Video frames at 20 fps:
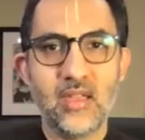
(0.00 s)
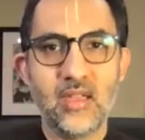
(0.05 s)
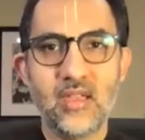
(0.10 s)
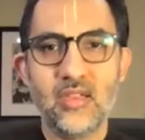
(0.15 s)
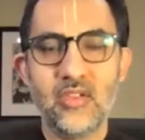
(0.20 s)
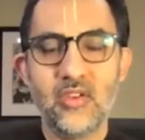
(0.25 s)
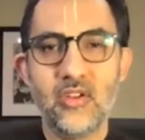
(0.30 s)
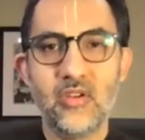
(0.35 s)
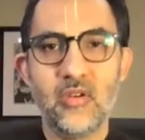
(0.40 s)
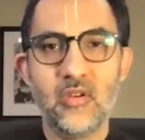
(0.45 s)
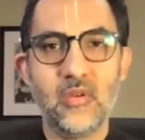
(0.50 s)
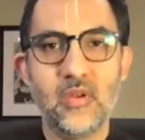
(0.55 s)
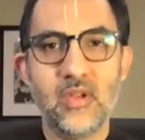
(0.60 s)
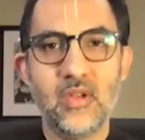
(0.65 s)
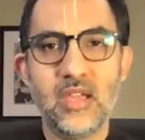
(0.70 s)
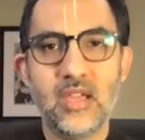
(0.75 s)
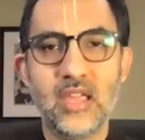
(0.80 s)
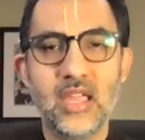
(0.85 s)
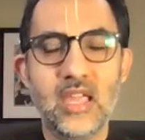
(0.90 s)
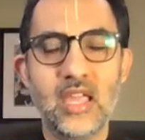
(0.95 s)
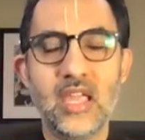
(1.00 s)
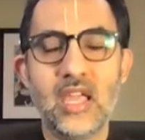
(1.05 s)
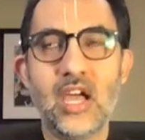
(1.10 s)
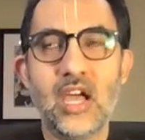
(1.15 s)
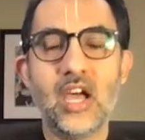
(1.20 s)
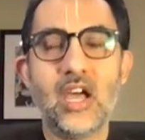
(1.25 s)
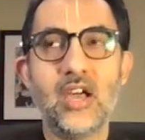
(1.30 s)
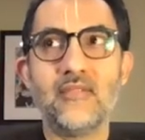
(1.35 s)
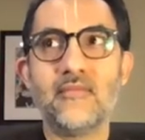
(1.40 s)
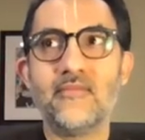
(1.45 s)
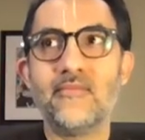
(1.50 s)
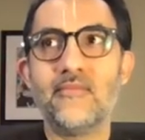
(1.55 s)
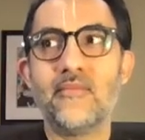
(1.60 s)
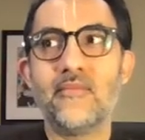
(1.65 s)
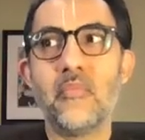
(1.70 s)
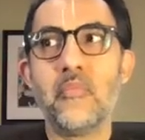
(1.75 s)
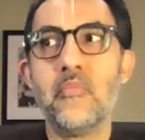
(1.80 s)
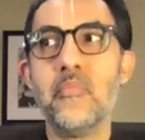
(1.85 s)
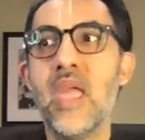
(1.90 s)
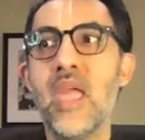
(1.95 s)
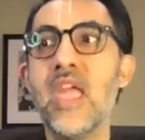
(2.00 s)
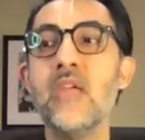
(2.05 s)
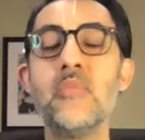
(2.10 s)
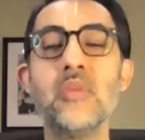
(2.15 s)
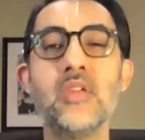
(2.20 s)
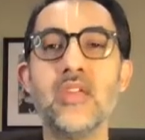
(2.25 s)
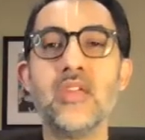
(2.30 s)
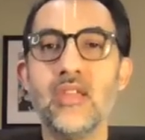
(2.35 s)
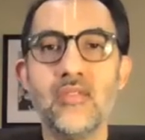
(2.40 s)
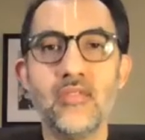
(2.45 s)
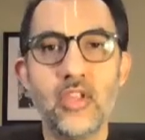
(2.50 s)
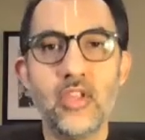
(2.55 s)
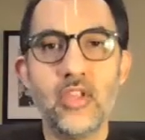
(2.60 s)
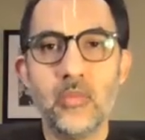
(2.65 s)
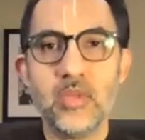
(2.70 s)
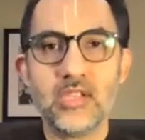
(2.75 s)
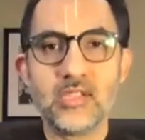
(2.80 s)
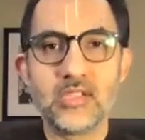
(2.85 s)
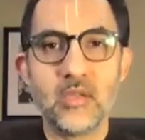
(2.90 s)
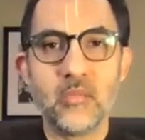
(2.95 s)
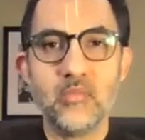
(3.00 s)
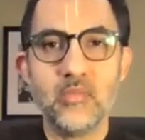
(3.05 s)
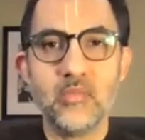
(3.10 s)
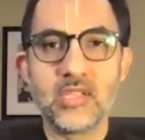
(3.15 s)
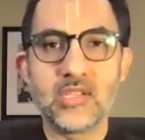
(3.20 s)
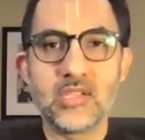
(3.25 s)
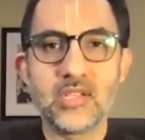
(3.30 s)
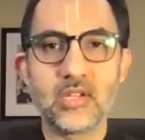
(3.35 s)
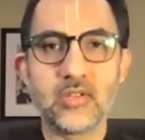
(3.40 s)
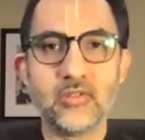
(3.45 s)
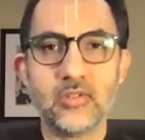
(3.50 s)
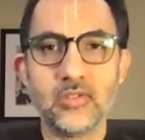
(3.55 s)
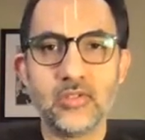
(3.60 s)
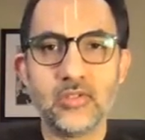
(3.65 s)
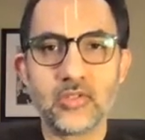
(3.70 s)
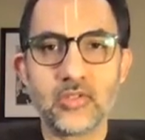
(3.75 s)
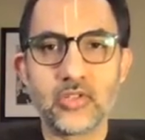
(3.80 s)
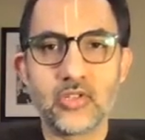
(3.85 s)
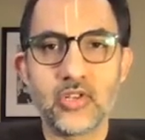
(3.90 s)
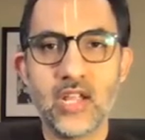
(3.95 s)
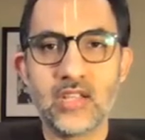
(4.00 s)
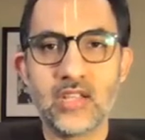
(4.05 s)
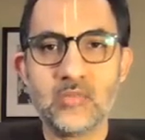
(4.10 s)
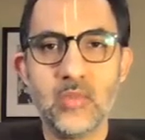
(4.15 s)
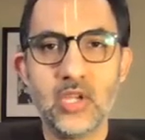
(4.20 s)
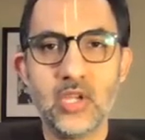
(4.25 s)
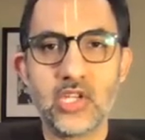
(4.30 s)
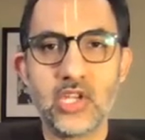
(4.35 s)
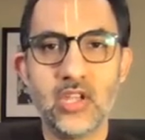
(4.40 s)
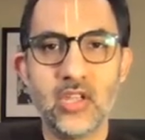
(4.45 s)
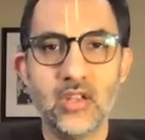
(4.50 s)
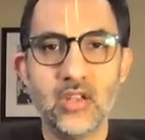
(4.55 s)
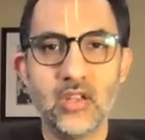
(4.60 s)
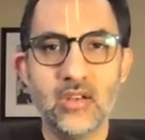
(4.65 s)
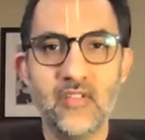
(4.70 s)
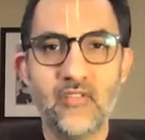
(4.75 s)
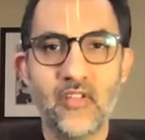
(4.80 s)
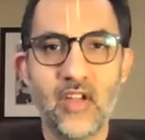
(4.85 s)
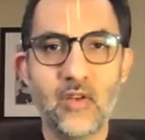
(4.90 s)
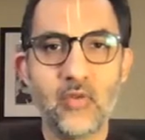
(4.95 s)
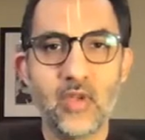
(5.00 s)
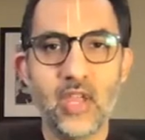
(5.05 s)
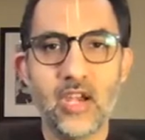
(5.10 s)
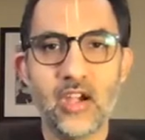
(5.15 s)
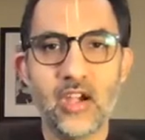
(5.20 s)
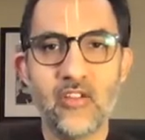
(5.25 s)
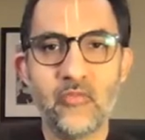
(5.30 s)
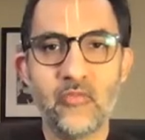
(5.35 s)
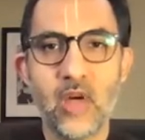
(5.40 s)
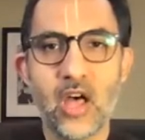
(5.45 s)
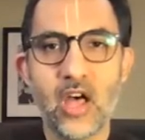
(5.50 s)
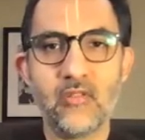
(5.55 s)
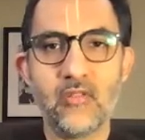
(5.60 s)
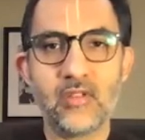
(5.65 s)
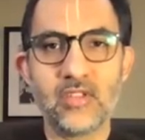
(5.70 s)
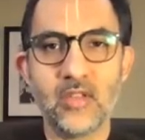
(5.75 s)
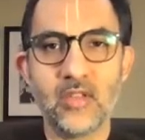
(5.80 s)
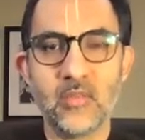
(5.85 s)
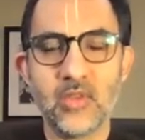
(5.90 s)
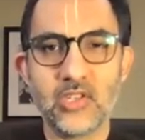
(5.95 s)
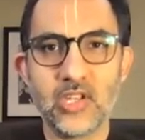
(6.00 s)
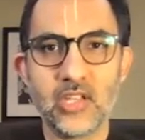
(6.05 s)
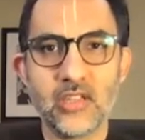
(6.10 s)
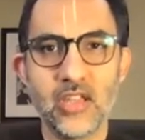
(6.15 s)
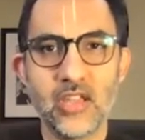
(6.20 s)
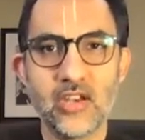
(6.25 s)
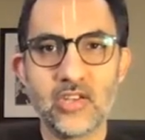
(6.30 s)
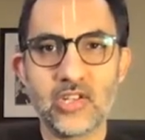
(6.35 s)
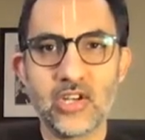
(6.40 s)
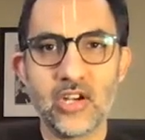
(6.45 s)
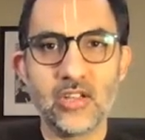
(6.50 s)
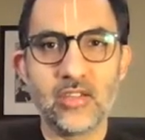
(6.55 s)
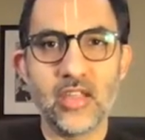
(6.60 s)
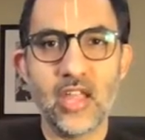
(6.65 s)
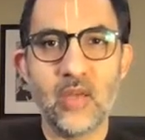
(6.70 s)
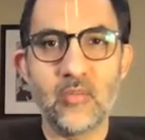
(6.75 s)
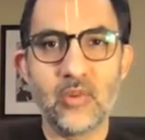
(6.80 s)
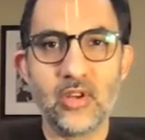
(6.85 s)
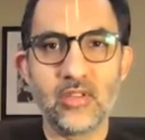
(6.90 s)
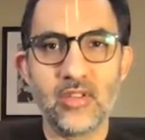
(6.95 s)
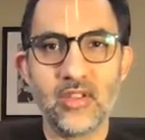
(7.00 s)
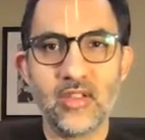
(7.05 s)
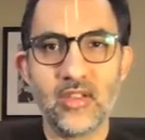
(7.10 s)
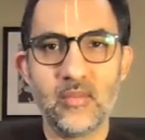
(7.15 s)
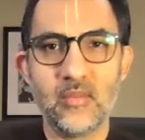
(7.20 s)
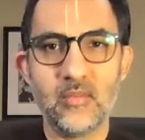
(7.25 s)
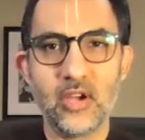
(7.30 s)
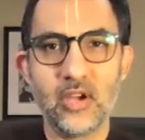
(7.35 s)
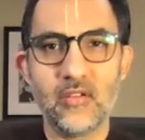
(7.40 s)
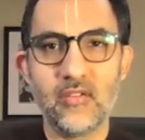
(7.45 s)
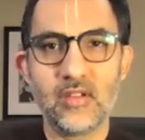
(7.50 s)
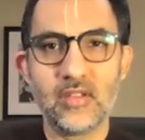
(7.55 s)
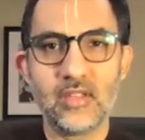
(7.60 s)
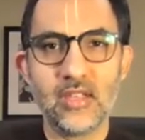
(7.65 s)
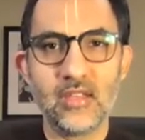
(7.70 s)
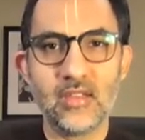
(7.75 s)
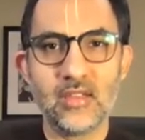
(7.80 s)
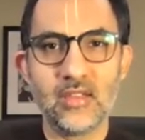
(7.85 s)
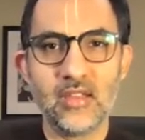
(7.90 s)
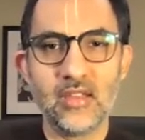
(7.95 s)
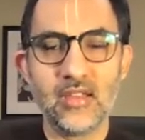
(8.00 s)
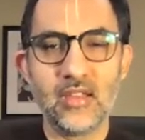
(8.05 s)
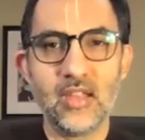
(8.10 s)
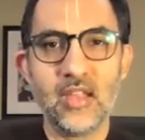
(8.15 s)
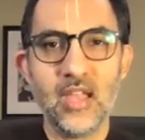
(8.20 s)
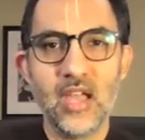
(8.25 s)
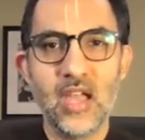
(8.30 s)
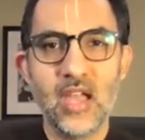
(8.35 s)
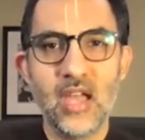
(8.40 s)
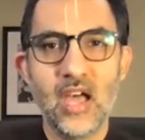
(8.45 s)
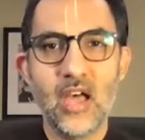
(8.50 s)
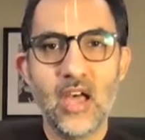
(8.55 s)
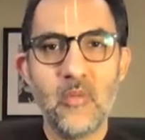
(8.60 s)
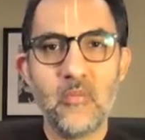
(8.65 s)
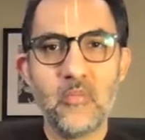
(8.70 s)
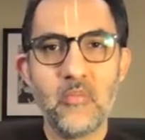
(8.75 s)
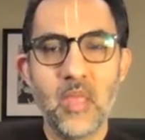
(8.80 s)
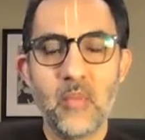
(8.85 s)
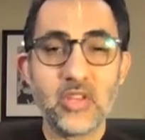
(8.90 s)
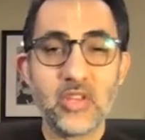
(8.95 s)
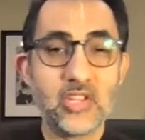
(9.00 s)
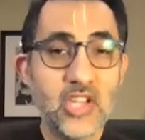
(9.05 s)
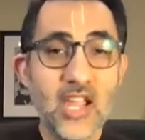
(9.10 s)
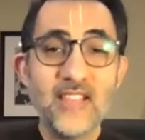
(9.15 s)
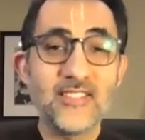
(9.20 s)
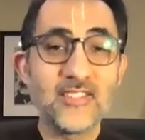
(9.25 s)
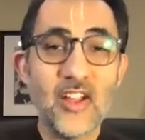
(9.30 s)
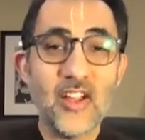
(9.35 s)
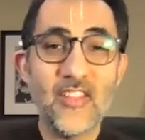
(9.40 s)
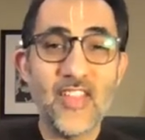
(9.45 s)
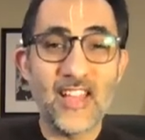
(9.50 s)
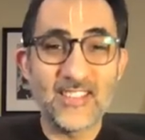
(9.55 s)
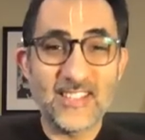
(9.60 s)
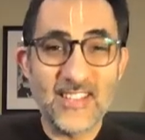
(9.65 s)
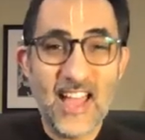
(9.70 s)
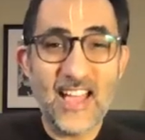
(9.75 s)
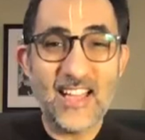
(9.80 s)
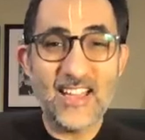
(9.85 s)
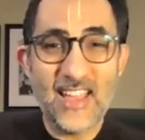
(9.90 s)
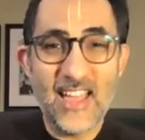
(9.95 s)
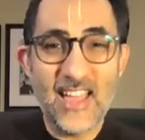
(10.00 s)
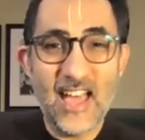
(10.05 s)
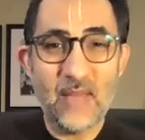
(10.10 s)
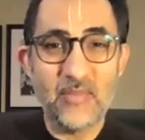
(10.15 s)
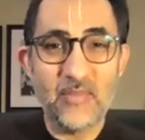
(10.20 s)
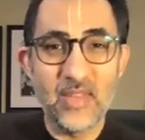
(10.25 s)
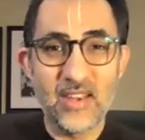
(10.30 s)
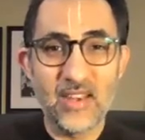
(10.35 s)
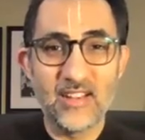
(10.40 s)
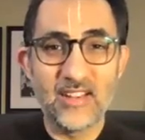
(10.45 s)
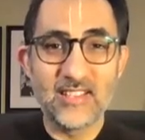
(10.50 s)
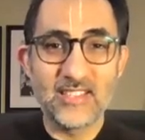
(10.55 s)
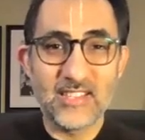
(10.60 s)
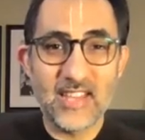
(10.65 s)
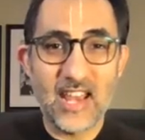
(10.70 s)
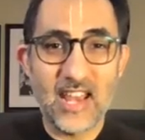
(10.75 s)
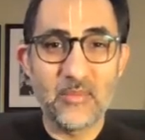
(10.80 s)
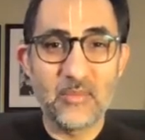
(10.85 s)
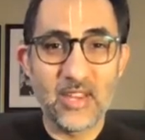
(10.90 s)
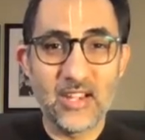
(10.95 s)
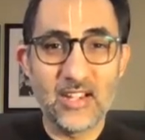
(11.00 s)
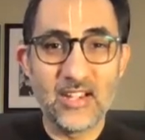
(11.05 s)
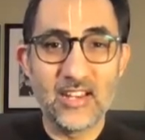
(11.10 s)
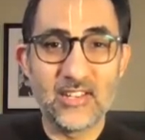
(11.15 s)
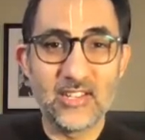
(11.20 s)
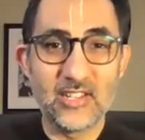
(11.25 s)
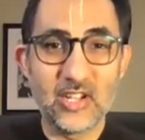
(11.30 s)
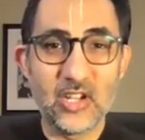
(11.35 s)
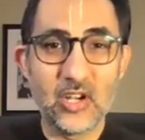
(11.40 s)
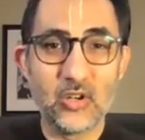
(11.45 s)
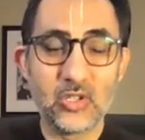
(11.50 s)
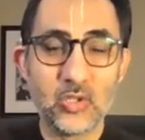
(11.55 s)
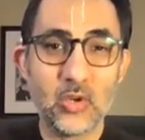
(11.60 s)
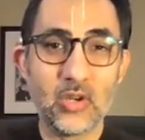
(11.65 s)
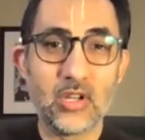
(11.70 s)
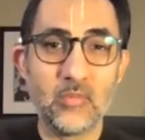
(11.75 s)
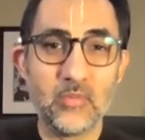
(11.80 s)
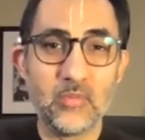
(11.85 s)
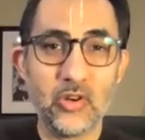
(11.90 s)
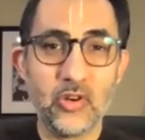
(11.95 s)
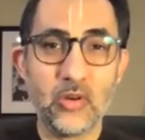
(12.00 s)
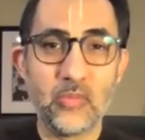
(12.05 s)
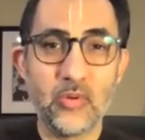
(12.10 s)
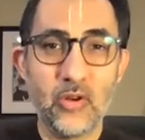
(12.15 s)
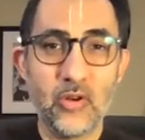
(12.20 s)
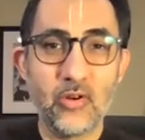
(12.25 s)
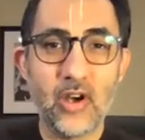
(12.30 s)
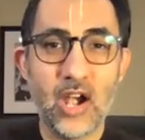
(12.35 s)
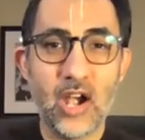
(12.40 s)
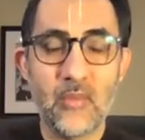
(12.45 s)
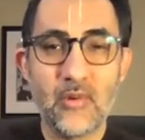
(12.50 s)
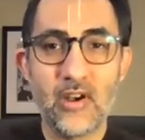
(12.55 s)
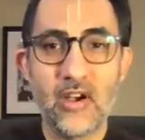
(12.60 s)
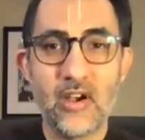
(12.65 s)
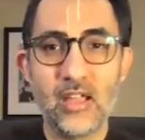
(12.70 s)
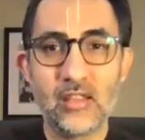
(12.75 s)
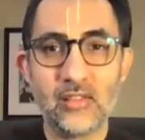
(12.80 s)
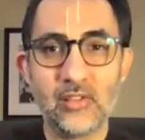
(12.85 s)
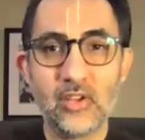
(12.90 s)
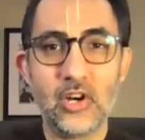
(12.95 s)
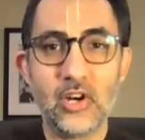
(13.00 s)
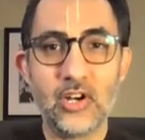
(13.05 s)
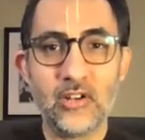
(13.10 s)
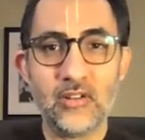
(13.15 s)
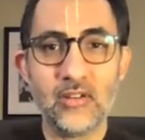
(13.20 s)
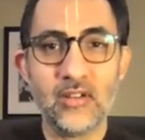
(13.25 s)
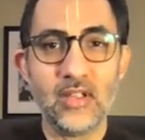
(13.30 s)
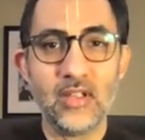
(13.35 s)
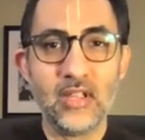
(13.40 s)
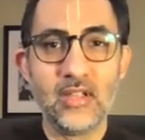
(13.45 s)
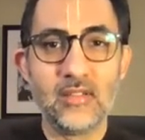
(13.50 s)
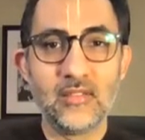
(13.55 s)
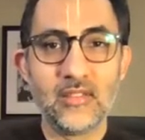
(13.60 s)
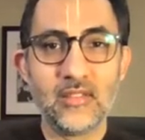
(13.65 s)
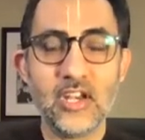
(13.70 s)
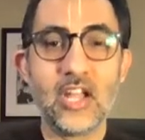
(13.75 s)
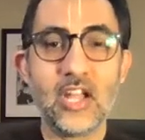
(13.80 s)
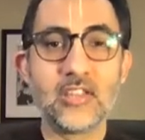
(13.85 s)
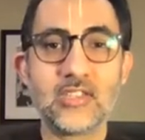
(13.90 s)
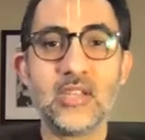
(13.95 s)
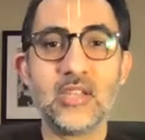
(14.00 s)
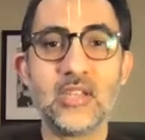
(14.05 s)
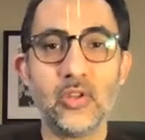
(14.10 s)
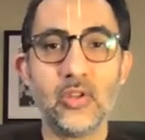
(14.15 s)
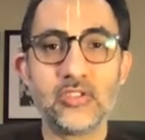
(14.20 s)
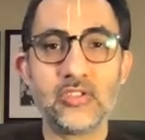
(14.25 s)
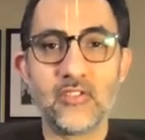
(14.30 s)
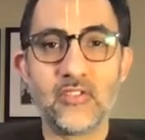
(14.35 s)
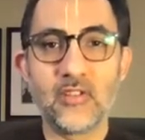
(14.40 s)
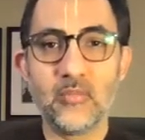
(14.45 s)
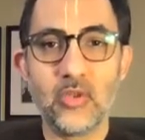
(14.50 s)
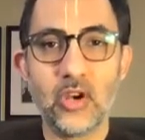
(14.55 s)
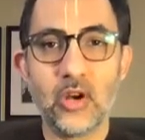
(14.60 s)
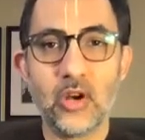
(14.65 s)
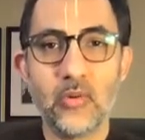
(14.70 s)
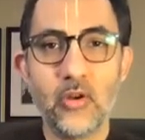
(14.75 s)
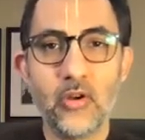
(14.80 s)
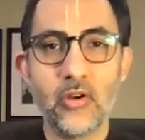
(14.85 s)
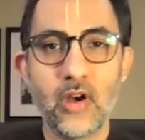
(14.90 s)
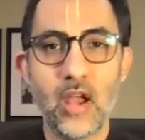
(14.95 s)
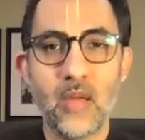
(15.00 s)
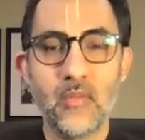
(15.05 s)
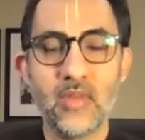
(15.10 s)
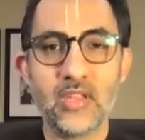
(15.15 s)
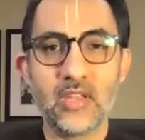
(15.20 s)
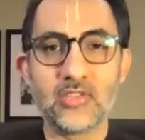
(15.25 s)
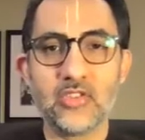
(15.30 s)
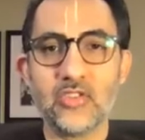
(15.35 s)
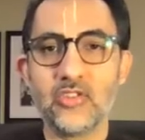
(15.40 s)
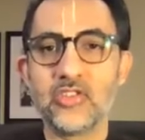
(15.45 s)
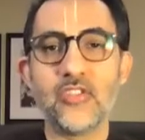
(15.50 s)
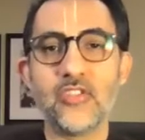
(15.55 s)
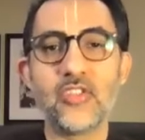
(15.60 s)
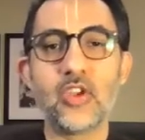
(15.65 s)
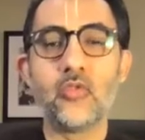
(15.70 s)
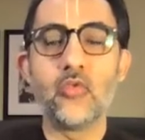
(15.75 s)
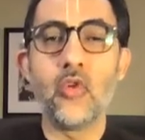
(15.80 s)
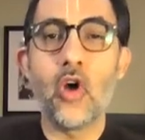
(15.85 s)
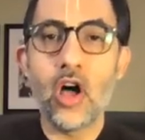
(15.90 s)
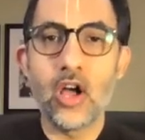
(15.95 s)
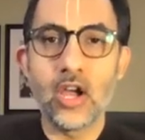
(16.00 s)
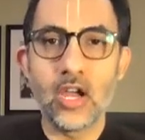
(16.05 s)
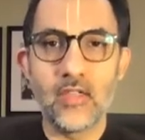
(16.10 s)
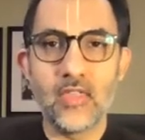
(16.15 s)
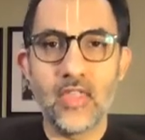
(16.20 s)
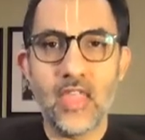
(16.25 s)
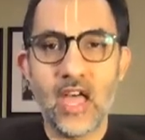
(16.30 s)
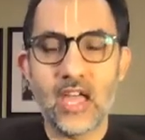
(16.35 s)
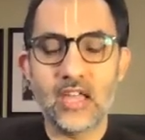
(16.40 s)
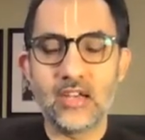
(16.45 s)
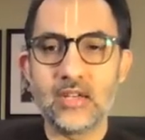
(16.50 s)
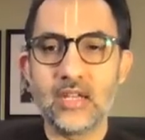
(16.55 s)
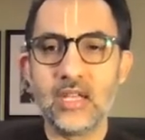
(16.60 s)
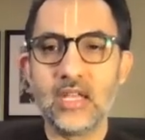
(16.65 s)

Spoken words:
you know, maybe there'll be some mystical transmission if I read enough Bhagavatam and Chaitanya Charitamrita and Bhagavad Gita. But chances are that's not going to happen. And instead, I'm going to need to go to a computer programmer and learn the nuts and bolts of computer programming. So there's nothing wrong in that.